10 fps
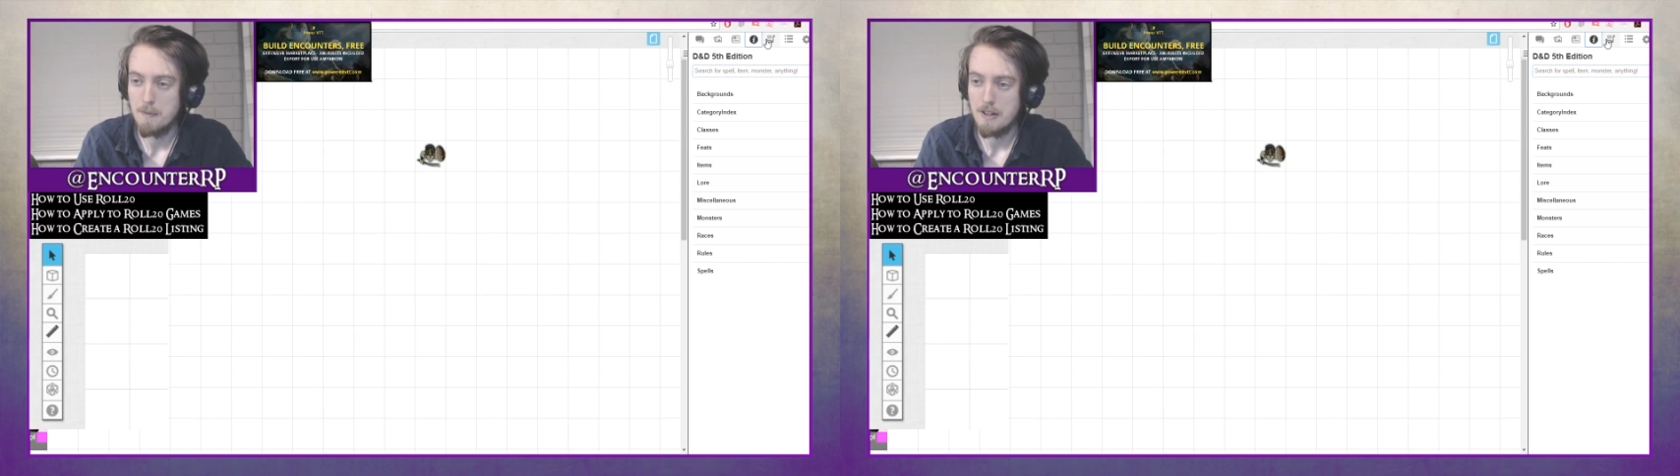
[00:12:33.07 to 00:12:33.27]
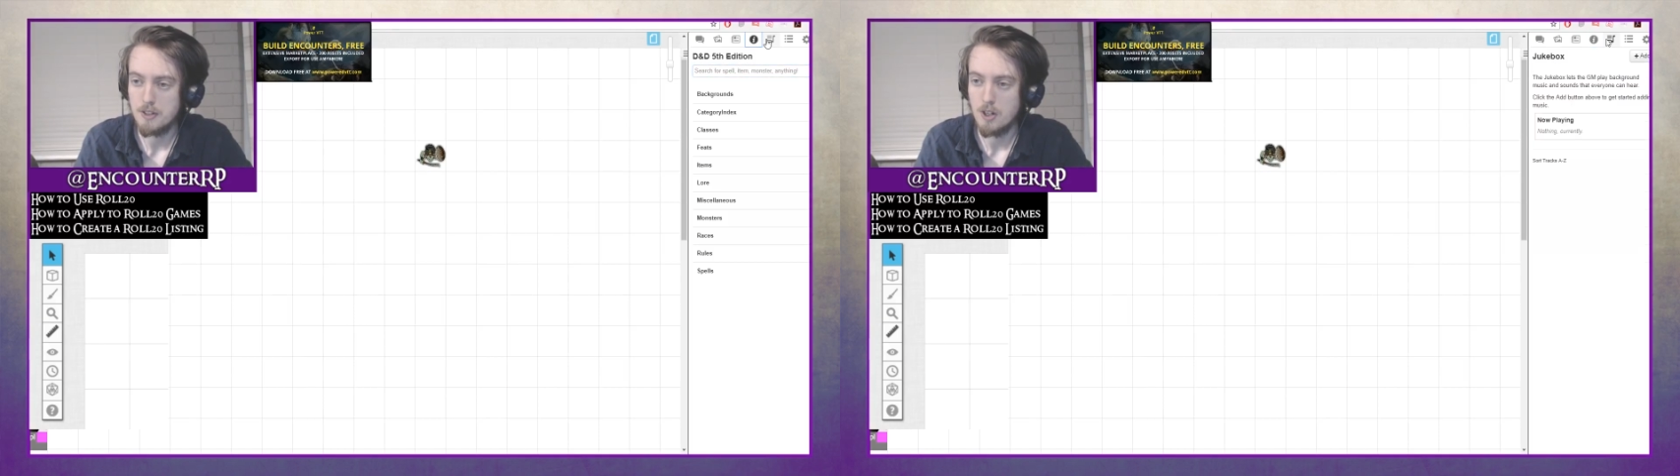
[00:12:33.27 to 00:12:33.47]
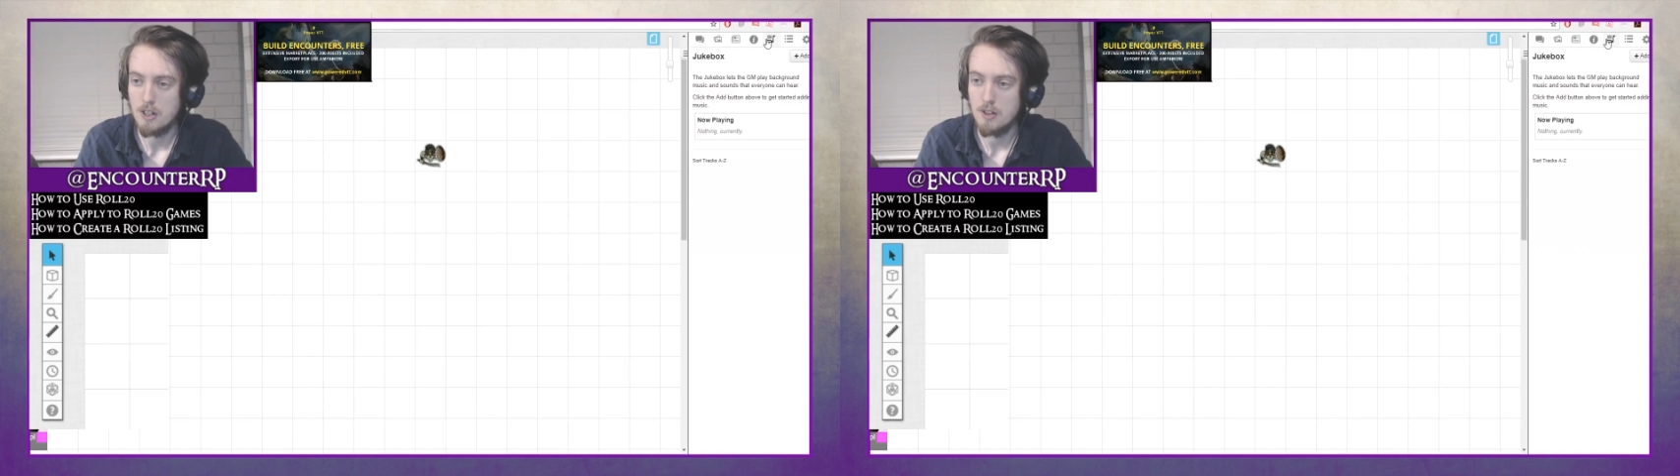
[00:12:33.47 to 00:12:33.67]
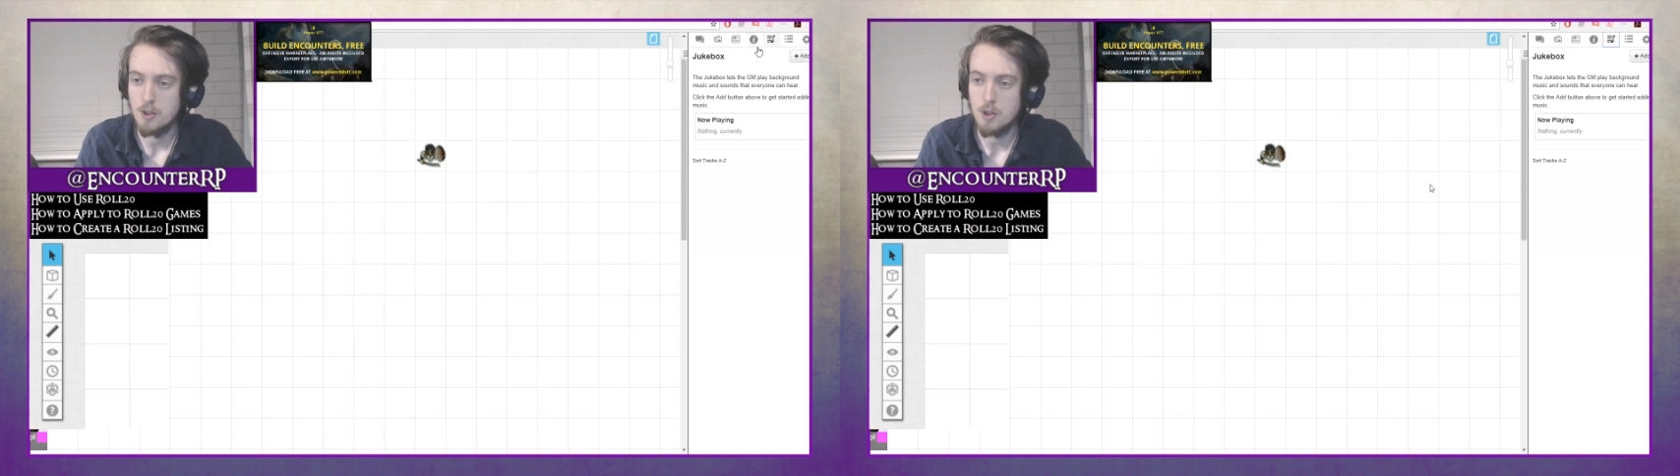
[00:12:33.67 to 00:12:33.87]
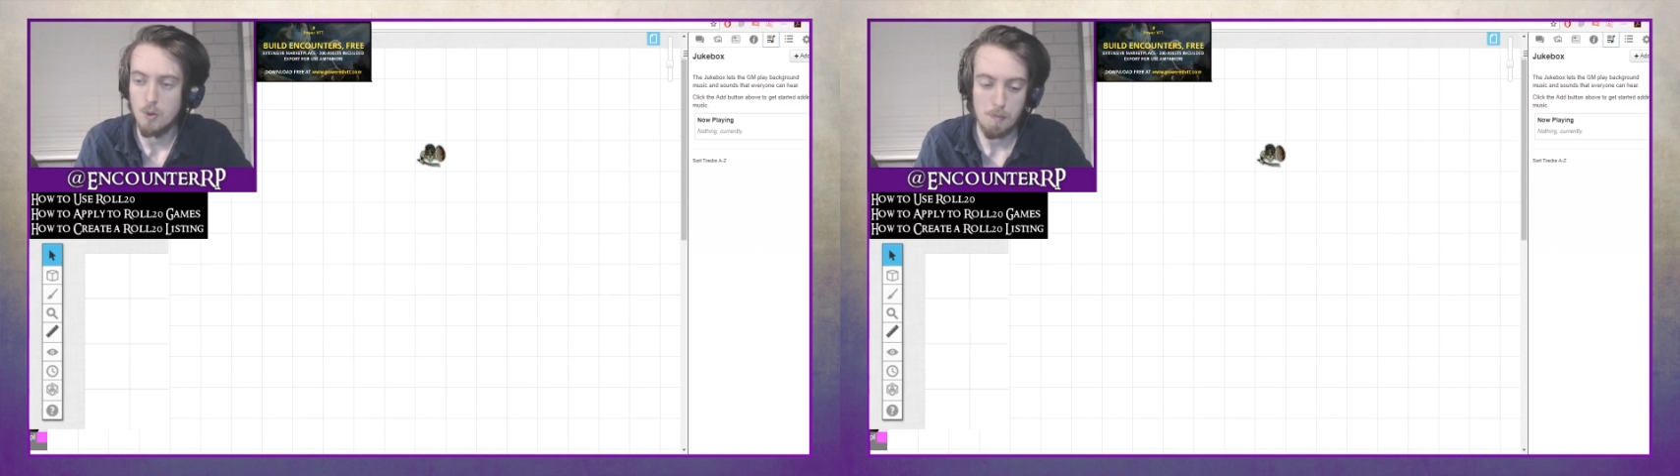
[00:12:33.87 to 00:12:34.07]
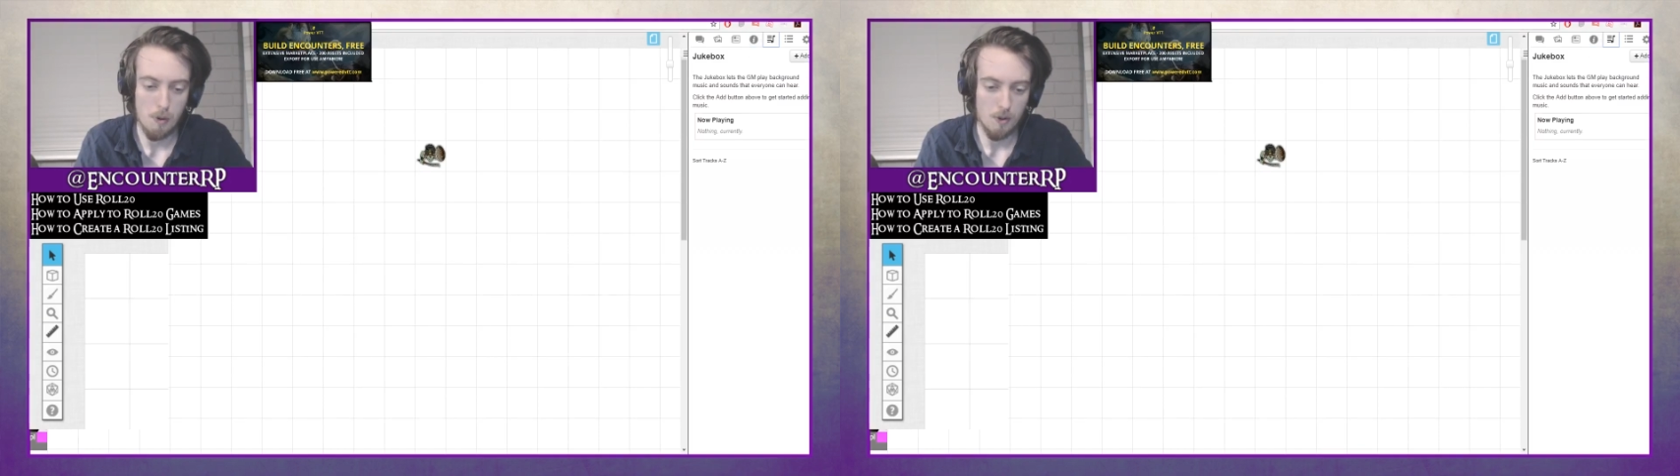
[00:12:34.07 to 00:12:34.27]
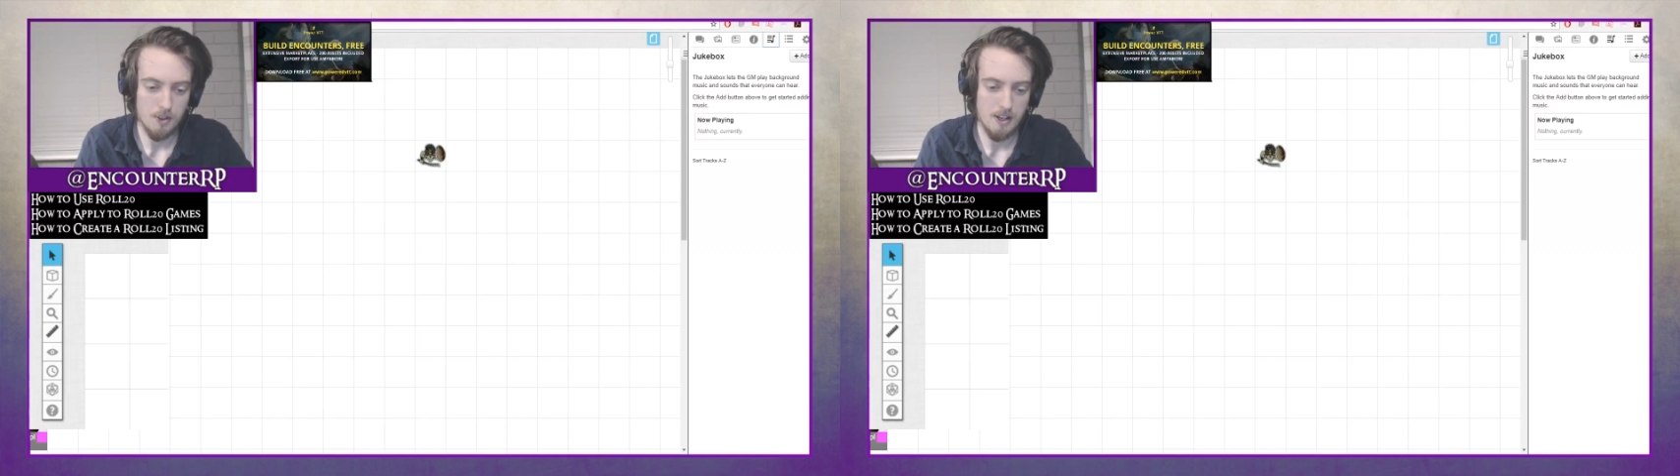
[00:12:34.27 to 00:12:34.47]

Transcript: Let's go to the Jukebox.